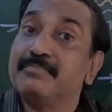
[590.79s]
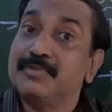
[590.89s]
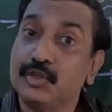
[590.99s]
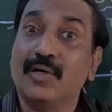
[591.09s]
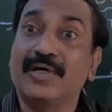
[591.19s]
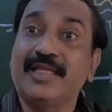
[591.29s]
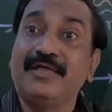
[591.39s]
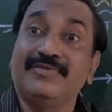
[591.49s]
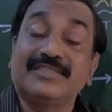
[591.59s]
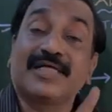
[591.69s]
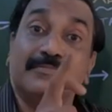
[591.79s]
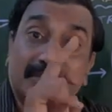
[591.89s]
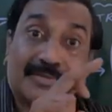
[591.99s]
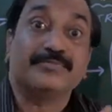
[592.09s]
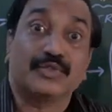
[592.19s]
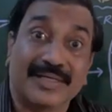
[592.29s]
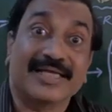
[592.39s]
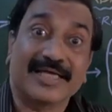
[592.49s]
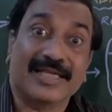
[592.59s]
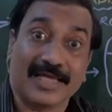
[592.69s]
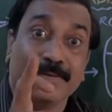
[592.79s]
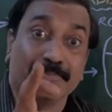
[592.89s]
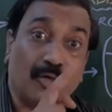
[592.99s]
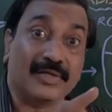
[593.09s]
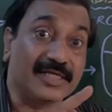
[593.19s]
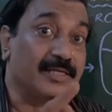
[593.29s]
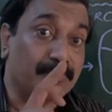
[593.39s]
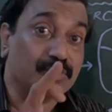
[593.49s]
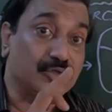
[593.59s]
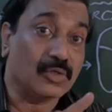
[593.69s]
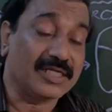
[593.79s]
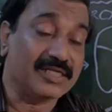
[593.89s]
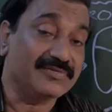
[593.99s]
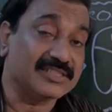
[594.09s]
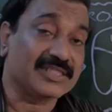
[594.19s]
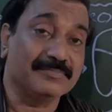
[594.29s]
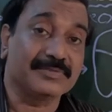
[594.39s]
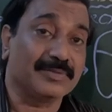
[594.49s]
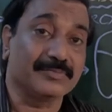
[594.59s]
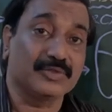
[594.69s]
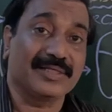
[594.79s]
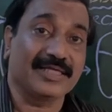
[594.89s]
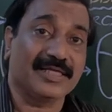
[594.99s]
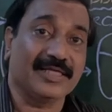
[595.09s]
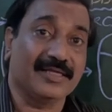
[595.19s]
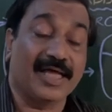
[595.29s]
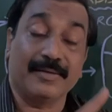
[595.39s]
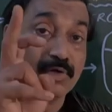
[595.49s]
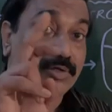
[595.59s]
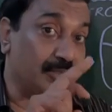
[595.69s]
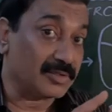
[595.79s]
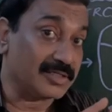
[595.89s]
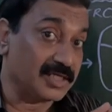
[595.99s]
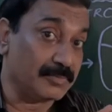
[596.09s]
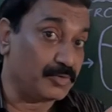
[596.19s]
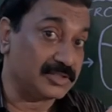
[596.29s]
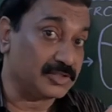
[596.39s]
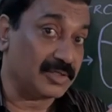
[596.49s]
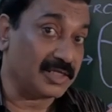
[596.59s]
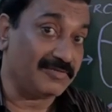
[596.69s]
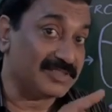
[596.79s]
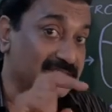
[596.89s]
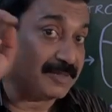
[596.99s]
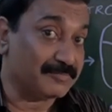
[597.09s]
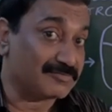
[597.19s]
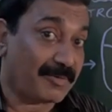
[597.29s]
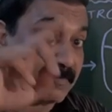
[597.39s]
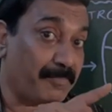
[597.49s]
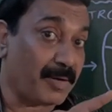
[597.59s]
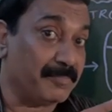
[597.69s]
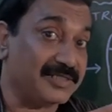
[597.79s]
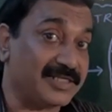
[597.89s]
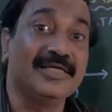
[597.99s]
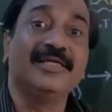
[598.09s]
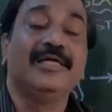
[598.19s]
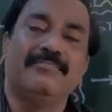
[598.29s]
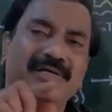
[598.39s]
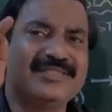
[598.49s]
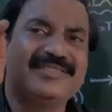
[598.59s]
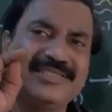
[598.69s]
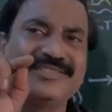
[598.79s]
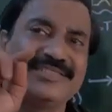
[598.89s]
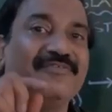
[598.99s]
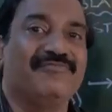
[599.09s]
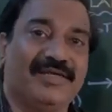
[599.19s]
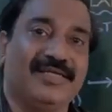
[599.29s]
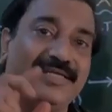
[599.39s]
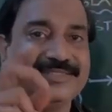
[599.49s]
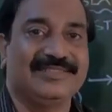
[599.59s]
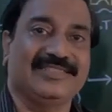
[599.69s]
Jaggery which comes from sugarcane. I am talking about jaggery which comes from sugarcane. I am not talking about jaggery which comes from palm tree, because it is safer. It is